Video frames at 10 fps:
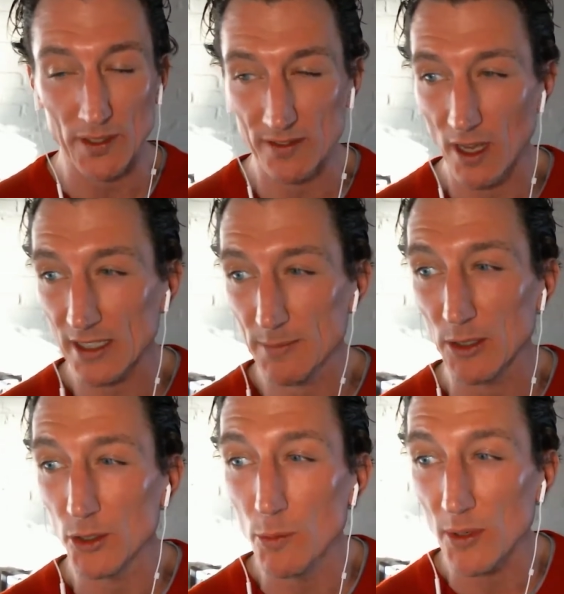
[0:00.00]
US stocks
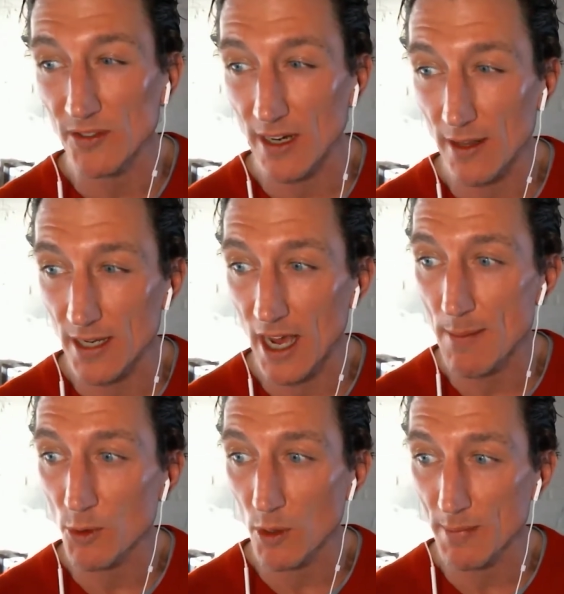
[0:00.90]
about 2% of the
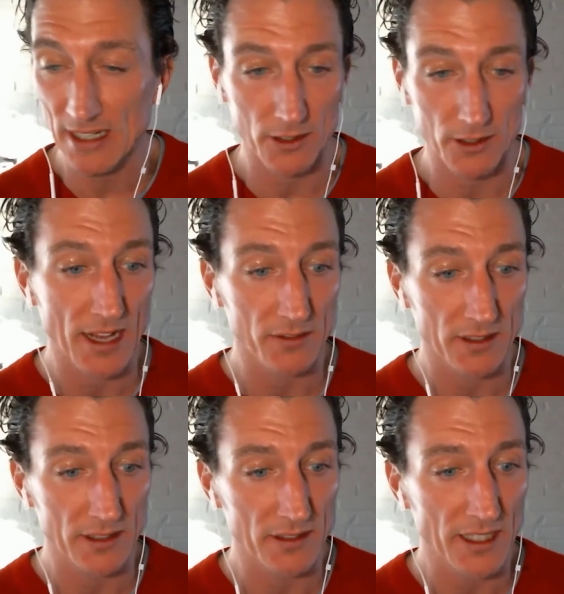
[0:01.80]
time, going back to
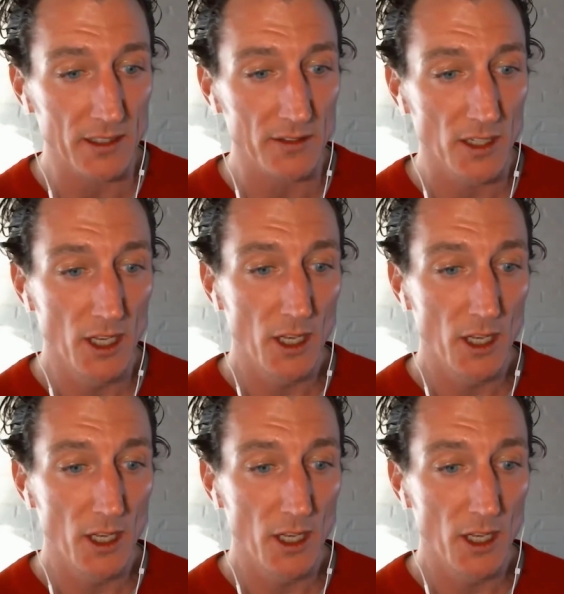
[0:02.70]
2006,